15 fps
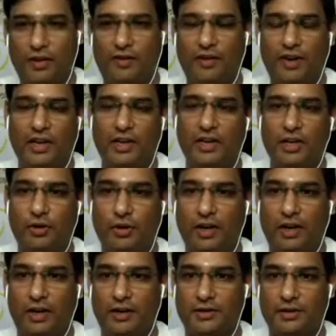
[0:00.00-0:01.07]
Yeah, we can hear you
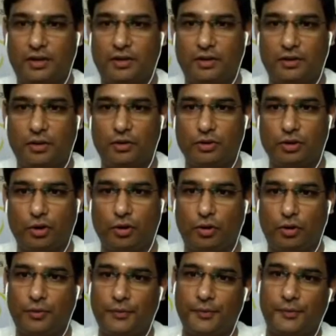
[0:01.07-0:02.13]
clearly, sir. Solongo.